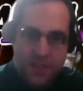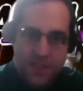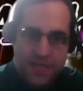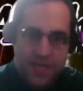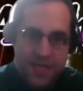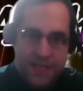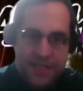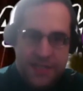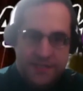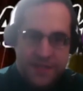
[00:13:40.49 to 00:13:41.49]
And then in
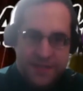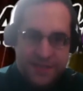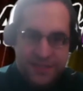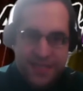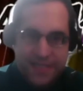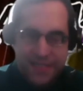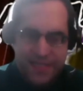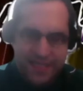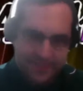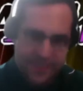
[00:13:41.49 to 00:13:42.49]
2019, I'm now